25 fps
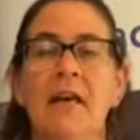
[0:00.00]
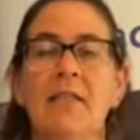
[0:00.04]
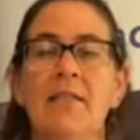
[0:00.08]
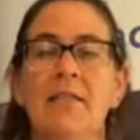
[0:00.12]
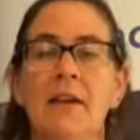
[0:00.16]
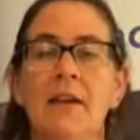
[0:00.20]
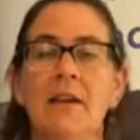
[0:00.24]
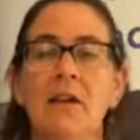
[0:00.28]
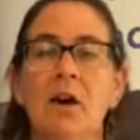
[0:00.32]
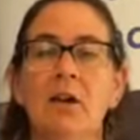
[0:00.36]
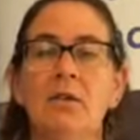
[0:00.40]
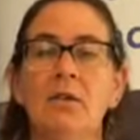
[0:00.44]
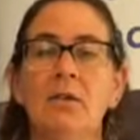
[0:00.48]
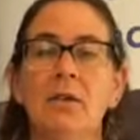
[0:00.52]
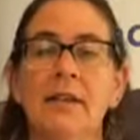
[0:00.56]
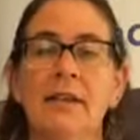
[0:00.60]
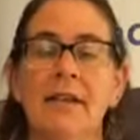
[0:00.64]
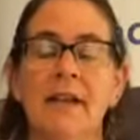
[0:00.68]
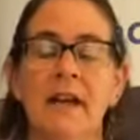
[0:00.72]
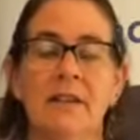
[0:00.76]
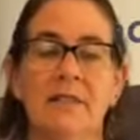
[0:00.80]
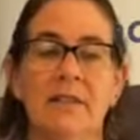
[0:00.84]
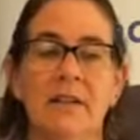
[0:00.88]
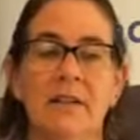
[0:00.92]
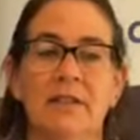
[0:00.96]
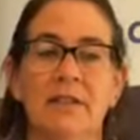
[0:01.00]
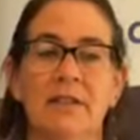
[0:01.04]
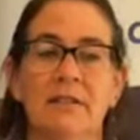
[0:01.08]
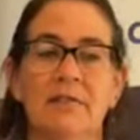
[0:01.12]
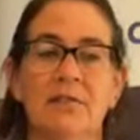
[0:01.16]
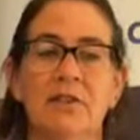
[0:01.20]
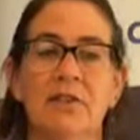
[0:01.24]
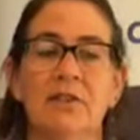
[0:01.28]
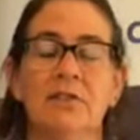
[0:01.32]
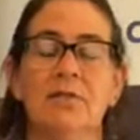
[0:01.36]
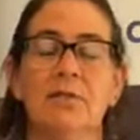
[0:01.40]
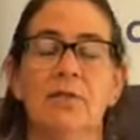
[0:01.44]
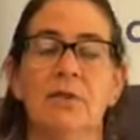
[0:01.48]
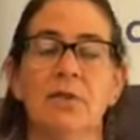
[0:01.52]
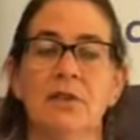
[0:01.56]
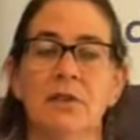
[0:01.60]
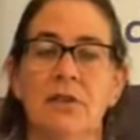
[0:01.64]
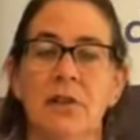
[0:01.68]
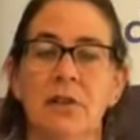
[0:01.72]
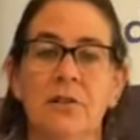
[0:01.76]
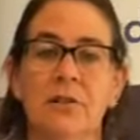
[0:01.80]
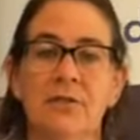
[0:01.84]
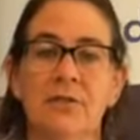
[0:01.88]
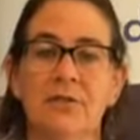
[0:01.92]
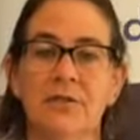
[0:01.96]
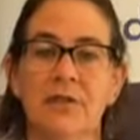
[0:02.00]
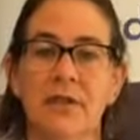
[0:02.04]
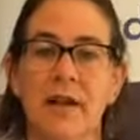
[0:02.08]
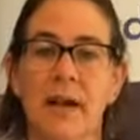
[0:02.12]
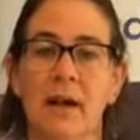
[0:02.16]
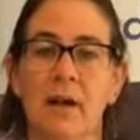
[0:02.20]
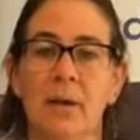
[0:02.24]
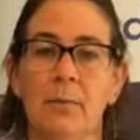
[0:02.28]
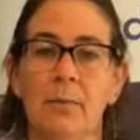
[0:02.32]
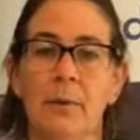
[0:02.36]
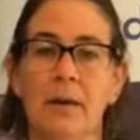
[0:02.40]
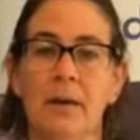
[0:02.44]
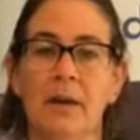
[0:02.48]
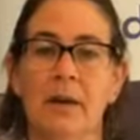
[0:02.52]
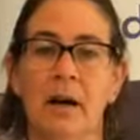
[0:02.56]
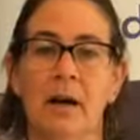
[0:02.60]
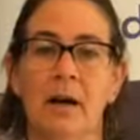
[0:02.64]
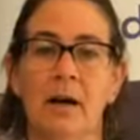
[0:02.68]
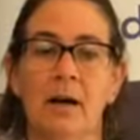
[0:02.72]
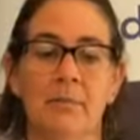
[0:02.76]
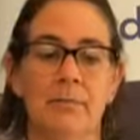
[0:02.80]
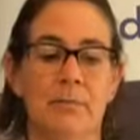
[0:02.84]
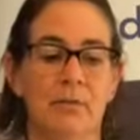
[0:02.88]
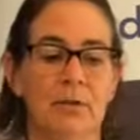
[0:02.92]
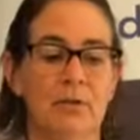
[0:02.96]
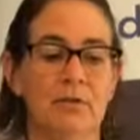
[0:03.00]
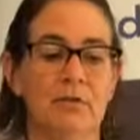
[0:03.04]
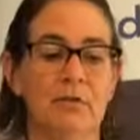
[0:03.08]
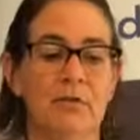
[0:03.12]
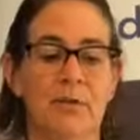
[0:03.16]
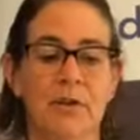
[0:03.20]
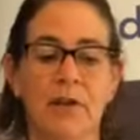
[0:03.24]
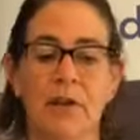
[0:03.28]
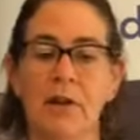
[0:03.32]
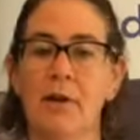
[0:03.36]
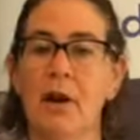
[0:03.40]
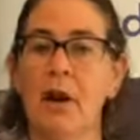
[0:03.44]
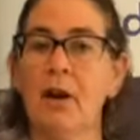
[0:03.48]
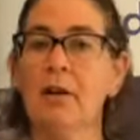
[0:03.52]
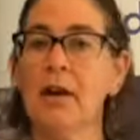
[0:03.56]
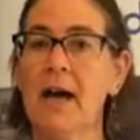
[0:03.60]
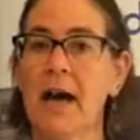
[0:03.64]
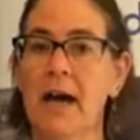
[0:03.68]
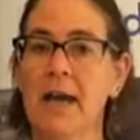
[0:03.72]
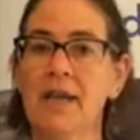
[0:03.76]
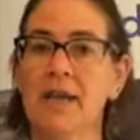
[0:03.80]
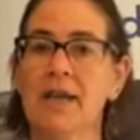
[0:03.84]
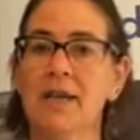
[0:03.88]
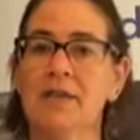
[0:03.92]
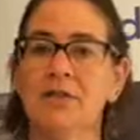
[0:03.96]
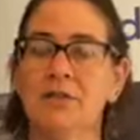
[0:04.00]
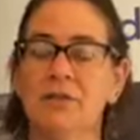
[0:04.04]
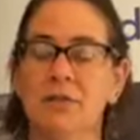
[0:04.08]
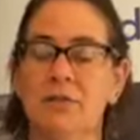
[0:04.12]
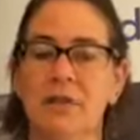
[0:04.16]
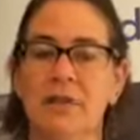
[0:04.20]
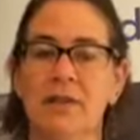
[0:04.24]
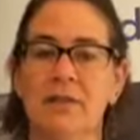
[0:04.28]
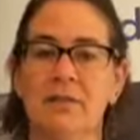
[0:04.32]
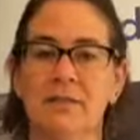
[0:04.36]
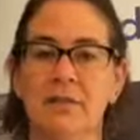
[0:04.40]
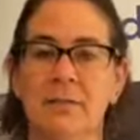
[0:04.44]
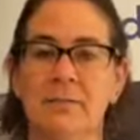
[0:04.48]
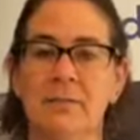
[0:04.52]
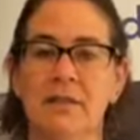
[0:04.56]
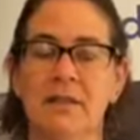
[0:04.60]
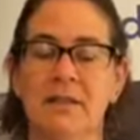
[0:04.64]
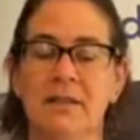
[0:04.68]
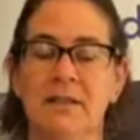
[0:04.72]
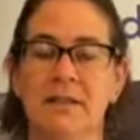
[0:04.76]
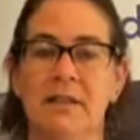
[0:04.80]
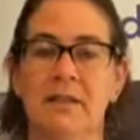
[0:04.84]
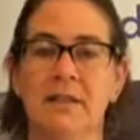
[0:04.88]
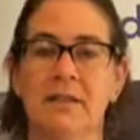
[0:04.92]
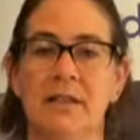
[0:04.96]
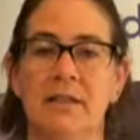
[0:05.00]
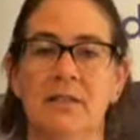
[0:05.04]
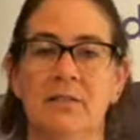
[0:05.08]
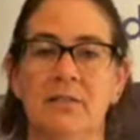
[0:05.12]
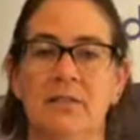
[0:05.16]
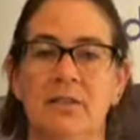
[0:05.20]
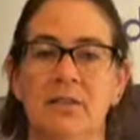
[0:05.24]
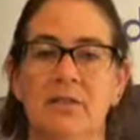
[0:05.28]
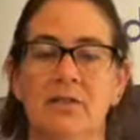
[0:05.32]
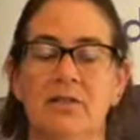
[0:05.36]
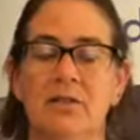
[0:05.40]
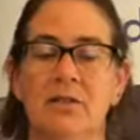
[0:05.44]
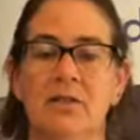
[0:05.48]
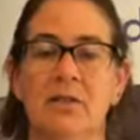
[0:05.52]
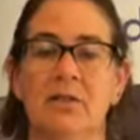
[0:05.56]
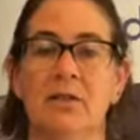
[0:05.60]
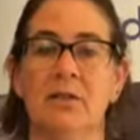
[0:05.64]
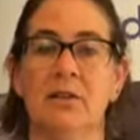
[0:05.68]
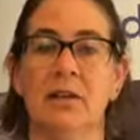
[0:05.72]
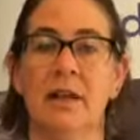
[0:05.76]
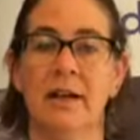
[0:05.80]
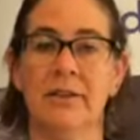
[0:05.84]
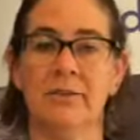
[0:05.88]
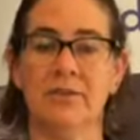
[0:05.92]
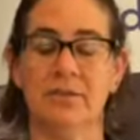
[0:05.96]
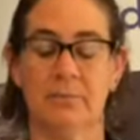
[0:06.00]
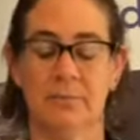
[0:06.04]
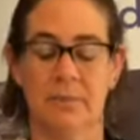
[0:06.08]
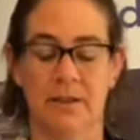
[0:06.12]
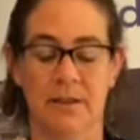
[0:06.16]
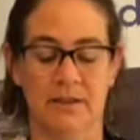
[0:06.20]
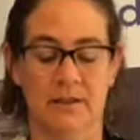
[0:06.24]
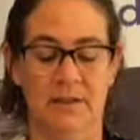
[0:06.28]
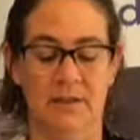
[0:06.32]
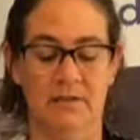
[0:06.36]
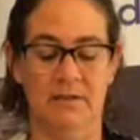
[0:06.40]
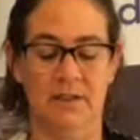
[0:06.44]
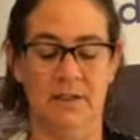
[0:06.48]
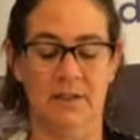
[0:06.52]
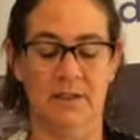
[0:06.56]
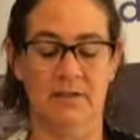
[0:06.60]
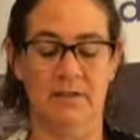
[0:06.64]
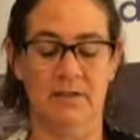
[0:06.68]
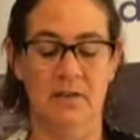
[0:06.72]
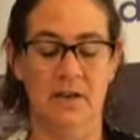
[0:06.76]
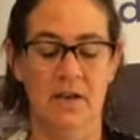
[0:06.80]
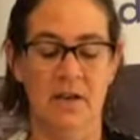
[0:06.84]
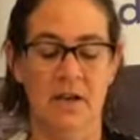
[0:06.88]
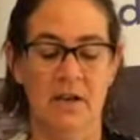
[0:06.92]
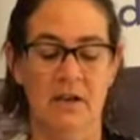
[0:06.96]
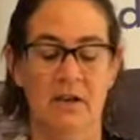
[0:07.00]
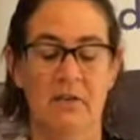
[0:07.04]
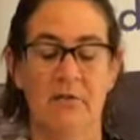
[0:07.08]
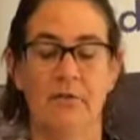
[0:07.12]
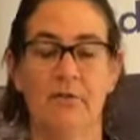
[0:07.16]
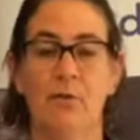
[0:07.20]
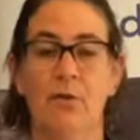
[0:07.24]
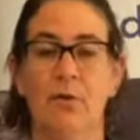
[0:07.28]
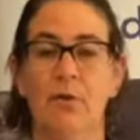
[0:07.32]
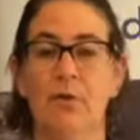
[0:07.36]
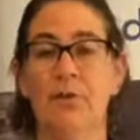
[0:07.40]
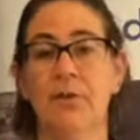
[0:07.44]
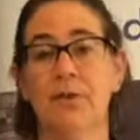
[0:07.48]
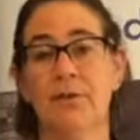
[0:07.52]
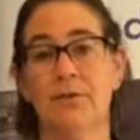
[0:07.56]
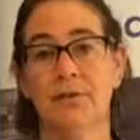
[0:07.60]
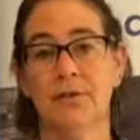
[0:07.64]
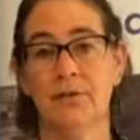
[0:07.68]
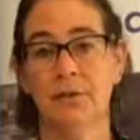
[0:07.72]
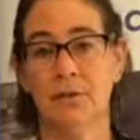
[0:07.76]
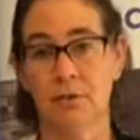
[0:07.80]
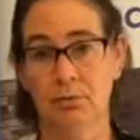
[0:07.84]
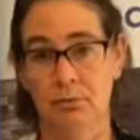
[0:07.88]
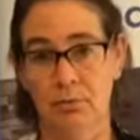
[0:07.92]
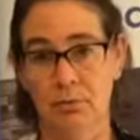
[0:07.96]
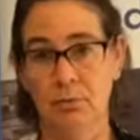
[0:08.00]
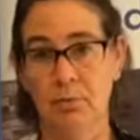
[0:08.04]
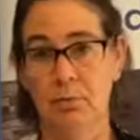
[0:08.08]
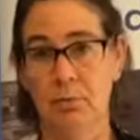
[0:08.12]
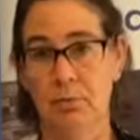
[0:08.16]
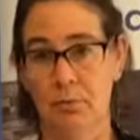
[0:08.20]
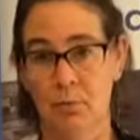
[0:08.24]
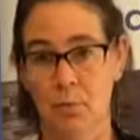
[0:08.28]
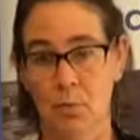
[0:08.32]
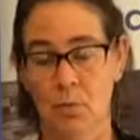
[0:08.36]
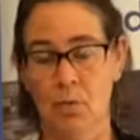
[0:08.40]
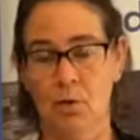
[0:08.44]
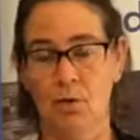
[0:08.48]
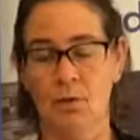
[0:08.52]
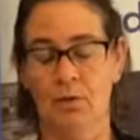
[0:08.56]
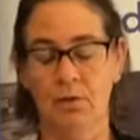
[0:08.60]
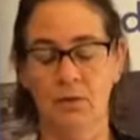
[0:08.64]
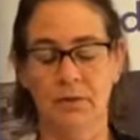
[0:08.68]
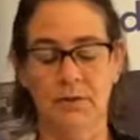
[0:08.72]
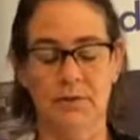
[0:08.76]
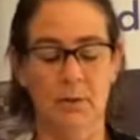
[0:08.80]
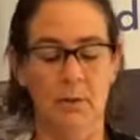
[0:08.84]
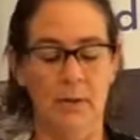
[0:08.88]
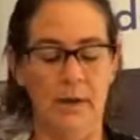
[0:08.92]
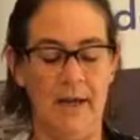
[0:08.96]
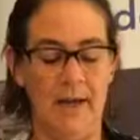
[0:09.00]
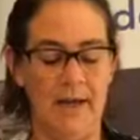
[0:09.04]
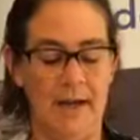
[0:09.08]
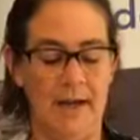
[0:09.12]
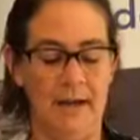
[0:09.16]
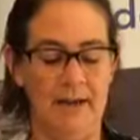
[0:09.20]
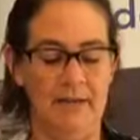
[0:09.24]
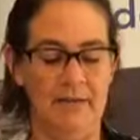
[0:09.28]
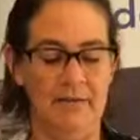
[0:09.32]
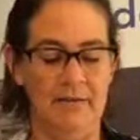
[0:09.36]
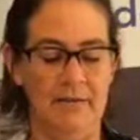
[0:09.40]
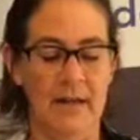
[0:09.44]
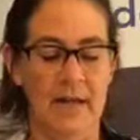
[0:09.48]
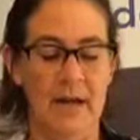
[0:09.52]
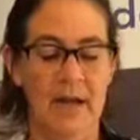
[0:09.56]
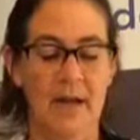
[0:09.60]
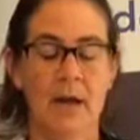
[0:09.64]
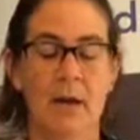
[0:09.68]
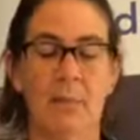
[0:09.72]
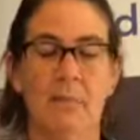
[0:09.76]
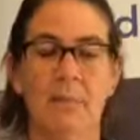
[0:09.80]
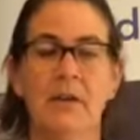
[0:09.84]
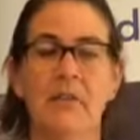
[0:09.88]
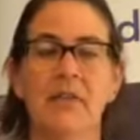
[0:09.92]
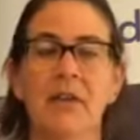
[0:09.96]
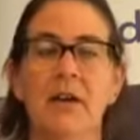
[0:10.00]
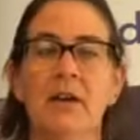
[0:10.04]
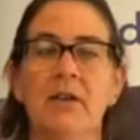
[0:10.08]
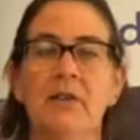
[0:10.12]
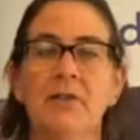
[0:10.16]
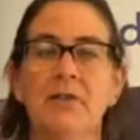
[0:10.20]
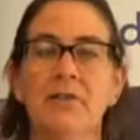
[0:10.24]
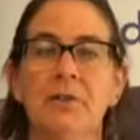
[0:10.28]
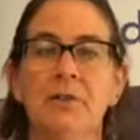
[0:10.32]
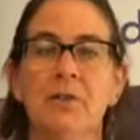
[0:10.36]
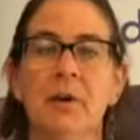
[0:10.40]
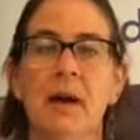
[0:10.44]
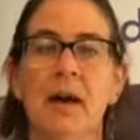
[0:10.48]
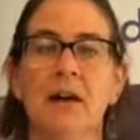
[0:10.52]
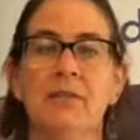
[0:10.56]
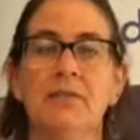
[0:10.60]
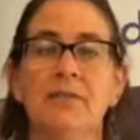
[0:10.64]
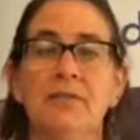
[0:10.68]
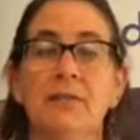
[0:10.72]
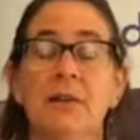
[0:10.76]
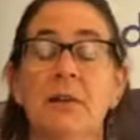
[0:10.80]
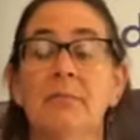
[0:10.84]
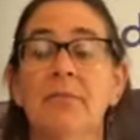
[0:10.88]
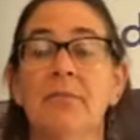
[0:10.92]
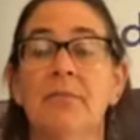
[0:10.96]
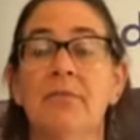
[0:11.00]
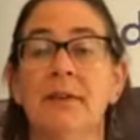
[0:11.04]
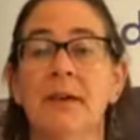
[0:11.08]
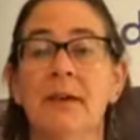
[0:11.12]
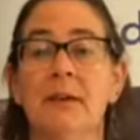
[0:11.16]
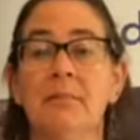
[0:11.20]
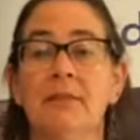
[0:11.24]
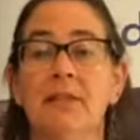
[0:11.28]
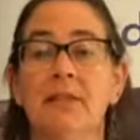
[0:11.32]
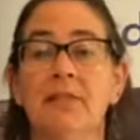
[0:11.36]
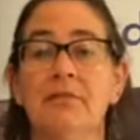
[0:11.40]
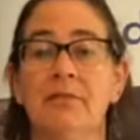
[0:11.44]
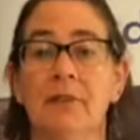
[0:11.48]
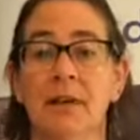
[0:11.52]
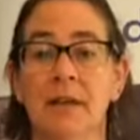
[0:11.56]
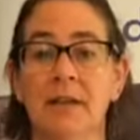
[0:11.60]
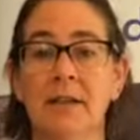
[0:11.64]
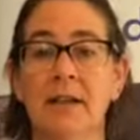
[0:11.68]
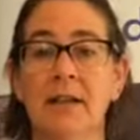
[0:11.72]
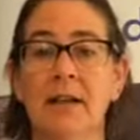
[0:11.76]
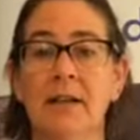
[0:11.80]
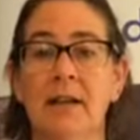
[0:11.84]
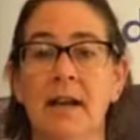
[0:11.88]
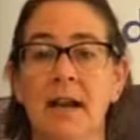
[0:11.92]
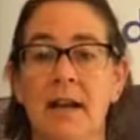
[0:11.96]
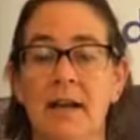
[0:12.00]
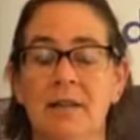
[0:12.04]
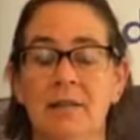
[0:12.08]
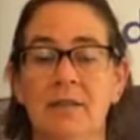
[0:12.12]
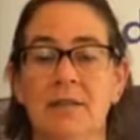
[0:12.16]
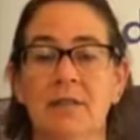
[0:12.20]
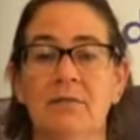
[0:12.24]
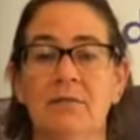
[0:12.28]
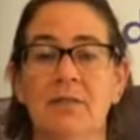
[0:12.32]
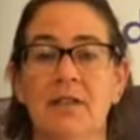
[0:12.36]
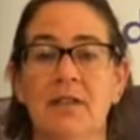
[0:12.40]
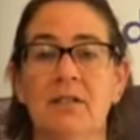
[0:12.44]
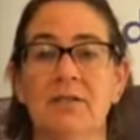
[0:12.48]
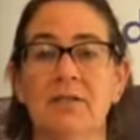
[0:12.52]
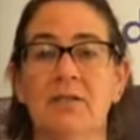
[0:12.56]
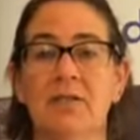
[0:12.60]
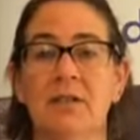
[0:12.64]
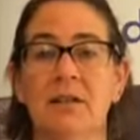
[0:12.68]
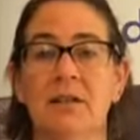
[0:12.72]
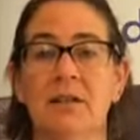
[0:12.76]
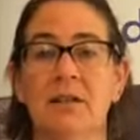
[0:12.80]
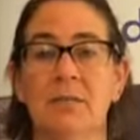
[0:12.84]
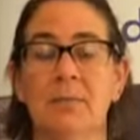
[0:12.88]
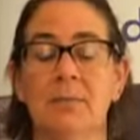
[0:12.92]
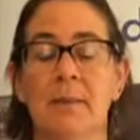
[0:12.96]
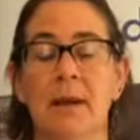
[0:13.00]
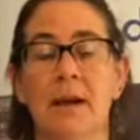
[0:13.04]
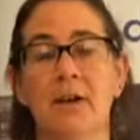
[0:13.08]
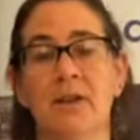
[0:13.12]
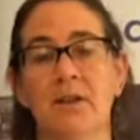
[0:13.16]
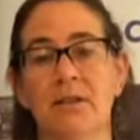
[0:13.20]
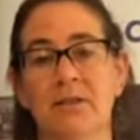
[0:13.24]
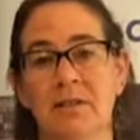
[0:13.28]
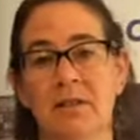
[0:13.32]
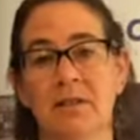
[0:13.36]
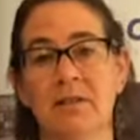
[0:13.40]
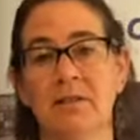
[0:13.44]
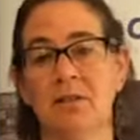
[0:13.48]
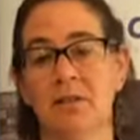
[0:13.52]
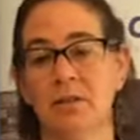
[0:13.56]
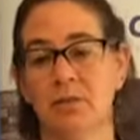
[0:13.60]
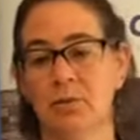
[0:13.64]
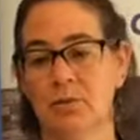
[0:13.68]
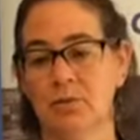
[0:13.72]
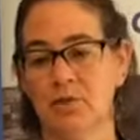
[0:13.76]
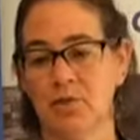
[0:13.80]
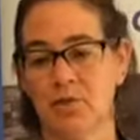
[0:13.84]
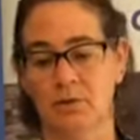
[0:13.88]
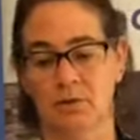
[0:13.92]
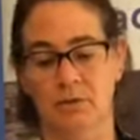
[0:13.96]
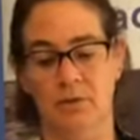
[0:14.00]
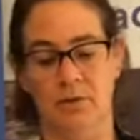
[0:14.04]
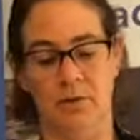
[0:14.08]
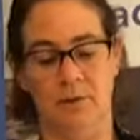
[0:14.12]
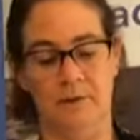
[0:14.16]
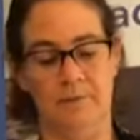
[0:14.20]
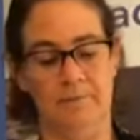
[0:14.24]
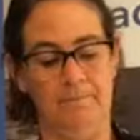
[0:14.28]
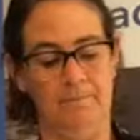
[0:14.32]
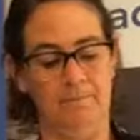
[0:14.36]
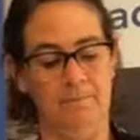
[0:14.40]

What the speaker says: They not only have activities for adults to help you figure out how to integrate some of these ideas into your classroom activities for this new world we have, but they also have some family-friendly activities that parents can do with children.